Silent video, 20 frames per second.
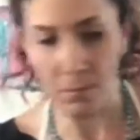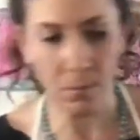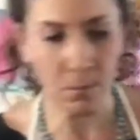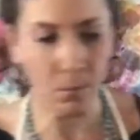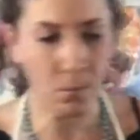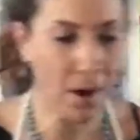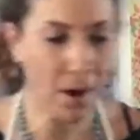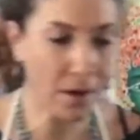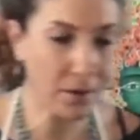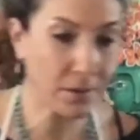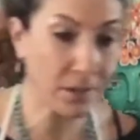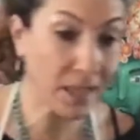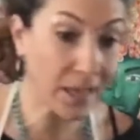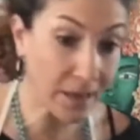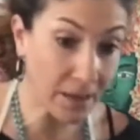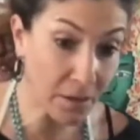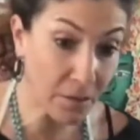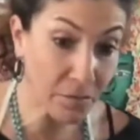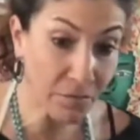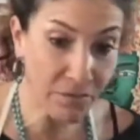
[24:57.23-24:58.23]

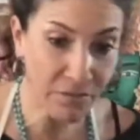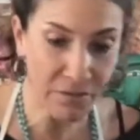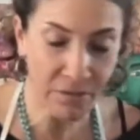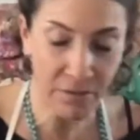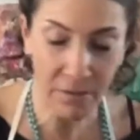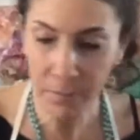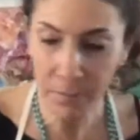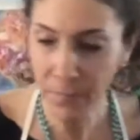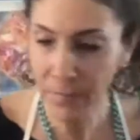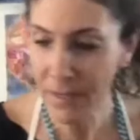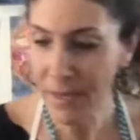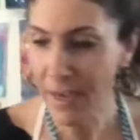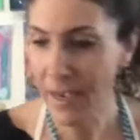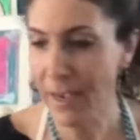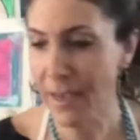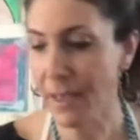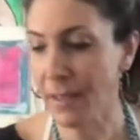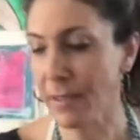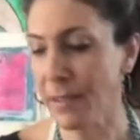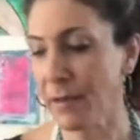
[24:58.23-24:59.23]
wildlife,
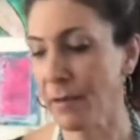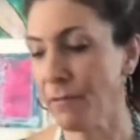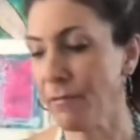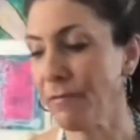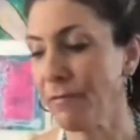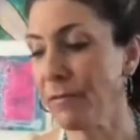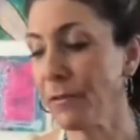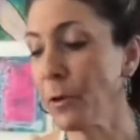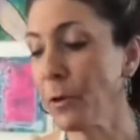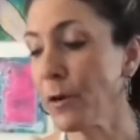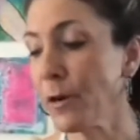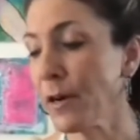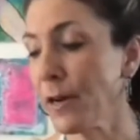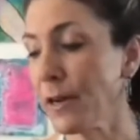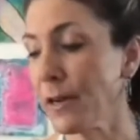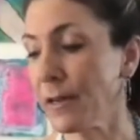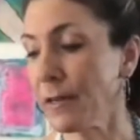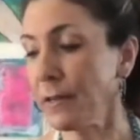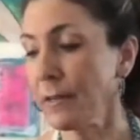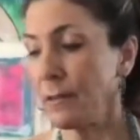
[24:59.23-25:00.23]
and the
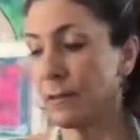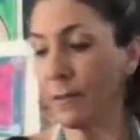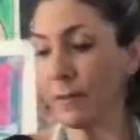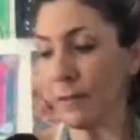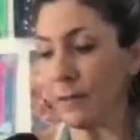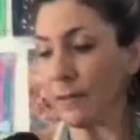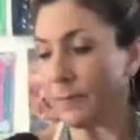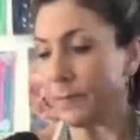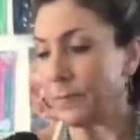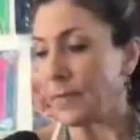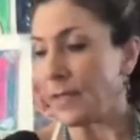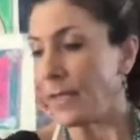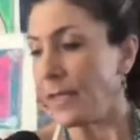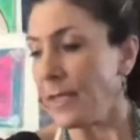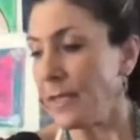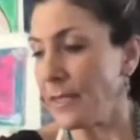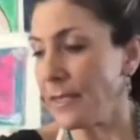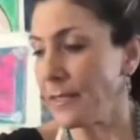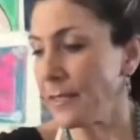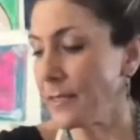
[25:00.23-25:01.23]
flora
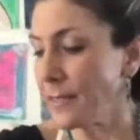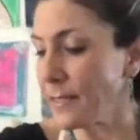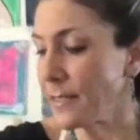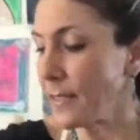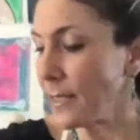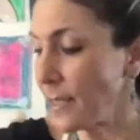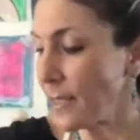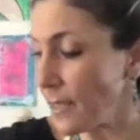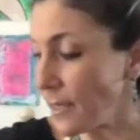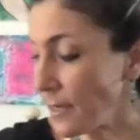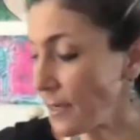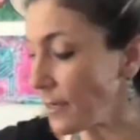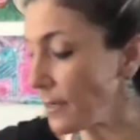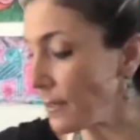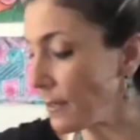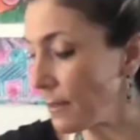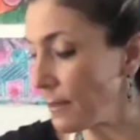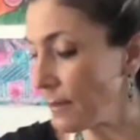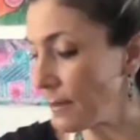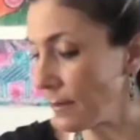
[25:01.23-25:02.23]
is the
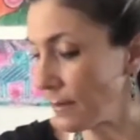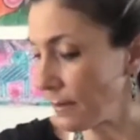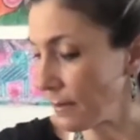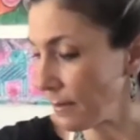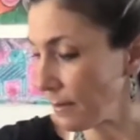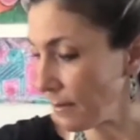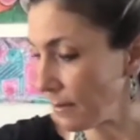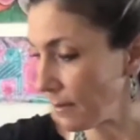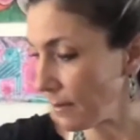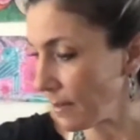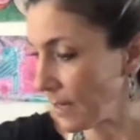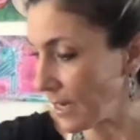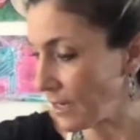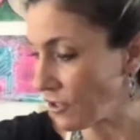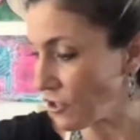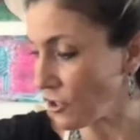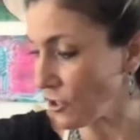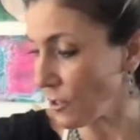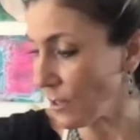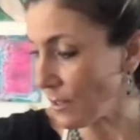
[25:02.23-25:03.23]

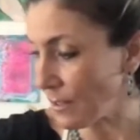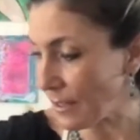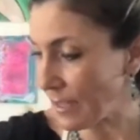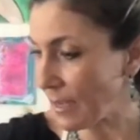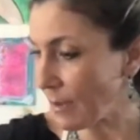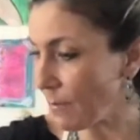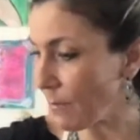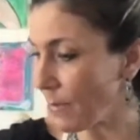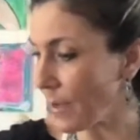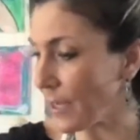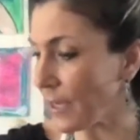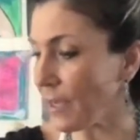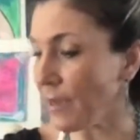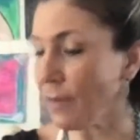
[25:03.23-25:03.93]
nature, and they make